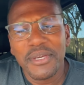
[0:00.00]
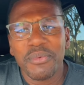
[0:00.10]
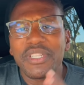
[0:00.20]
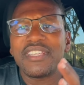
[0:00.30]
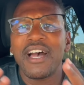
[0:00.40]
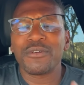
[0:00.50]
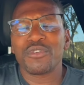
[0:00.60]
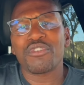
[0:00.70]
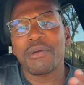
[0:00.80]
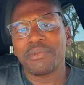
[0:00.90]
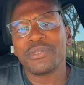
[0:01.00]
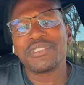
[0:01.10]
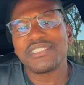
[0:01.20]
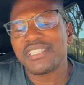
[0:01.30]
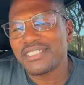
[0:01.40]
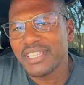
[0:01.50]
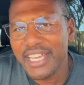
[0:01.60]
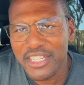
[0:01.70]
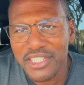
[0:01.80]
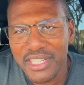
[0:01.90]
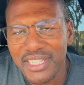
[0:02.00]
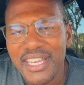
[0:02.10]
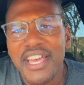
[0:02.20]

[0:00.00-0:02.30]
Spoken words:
when Donald Trump loses this election,